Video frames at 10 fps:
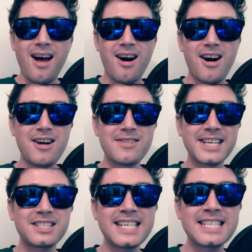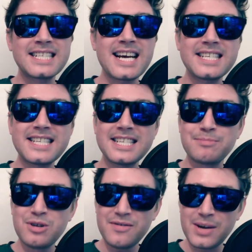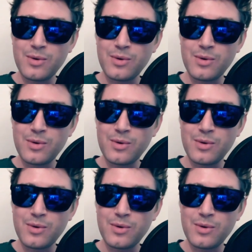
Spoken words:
Alright, so let's discuss this movie.